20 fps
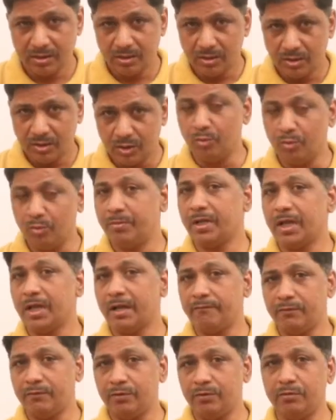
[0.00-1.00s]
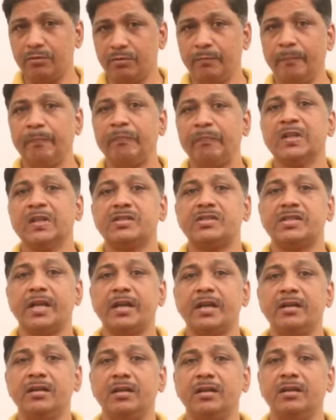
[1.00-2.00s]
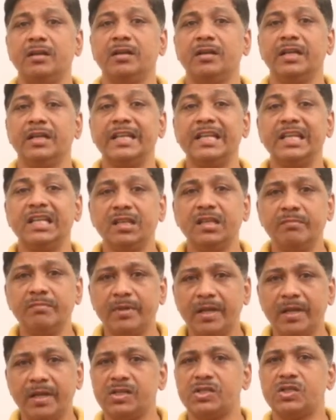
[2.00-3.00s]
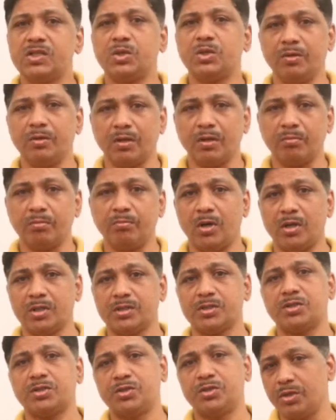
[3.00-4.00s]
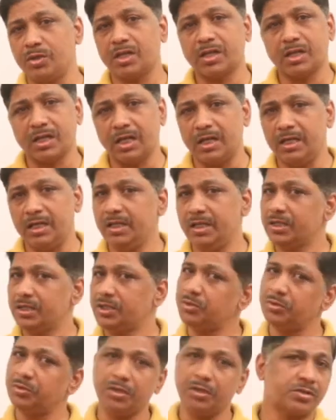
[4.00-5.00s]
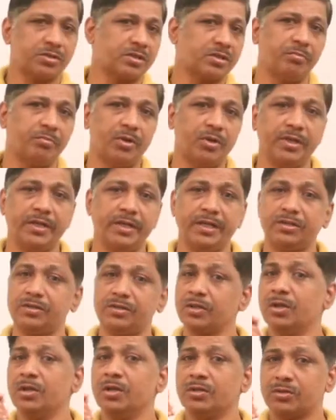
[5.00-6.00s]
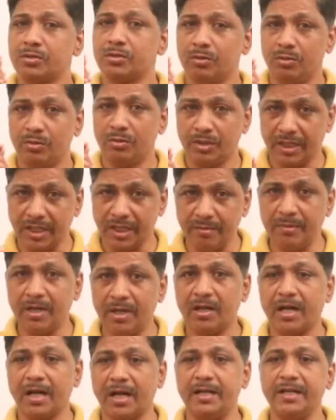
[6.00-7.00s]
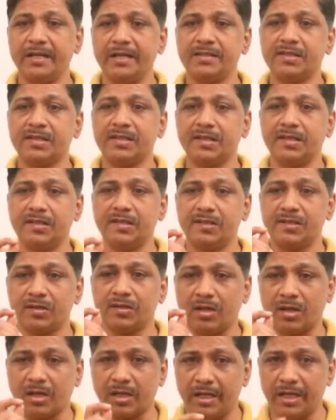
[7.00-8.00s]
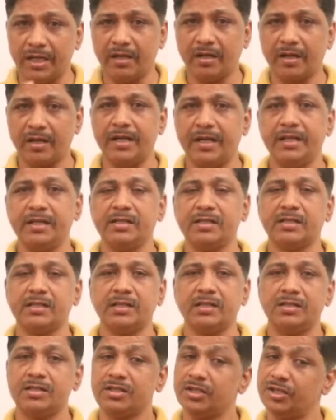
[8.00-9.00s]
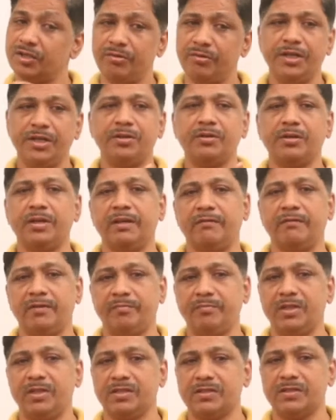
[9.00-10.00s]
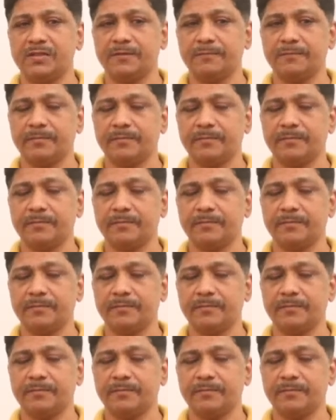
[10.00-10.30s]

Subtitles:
You may have to send emails to your boss, to your colleagues, to your subordinates. So email writing skills or letter writing skills, you need to develop this.